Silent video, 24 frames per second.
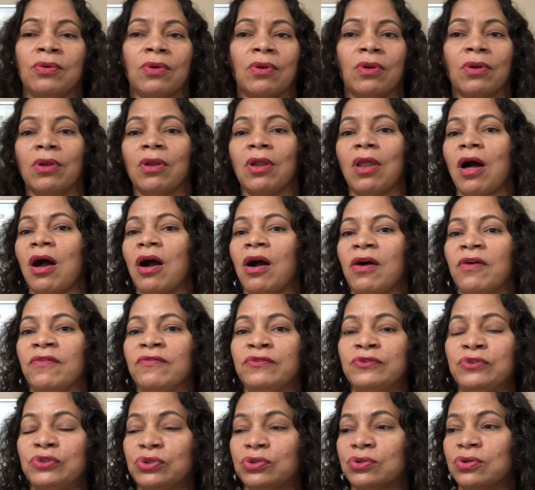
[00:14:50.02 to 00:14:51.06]

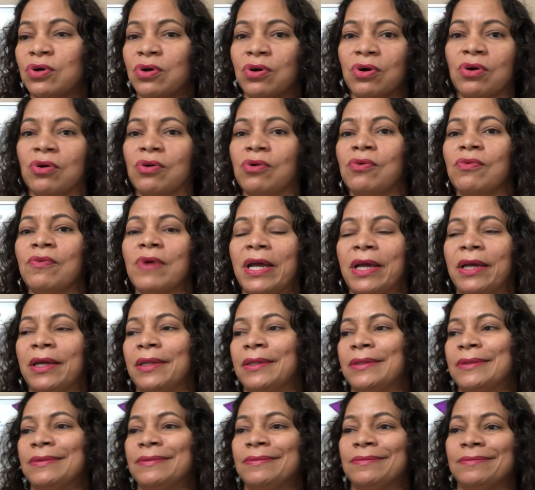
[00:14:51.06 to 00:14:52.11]
love to go
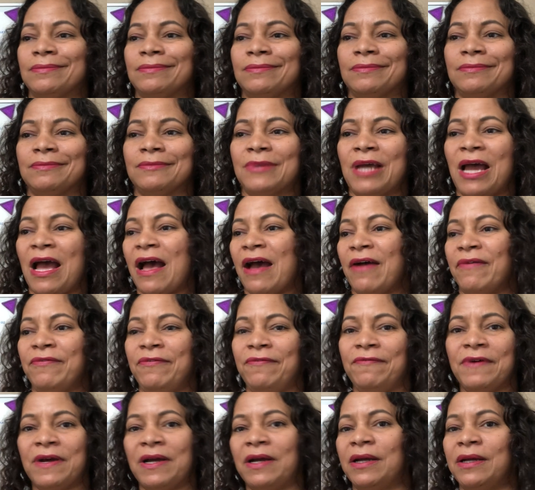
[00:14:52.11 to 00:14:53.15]
and have
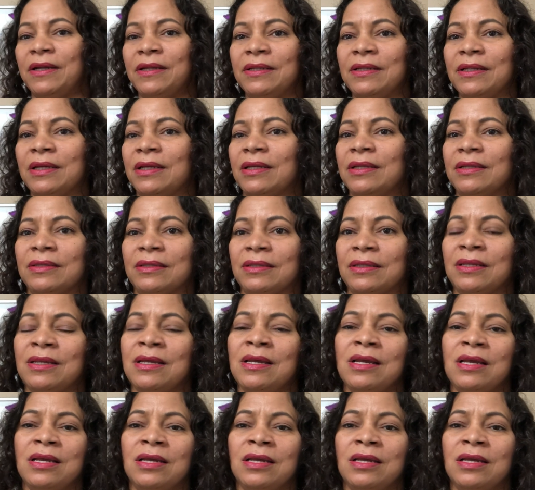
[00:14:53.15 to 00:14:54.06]
fun and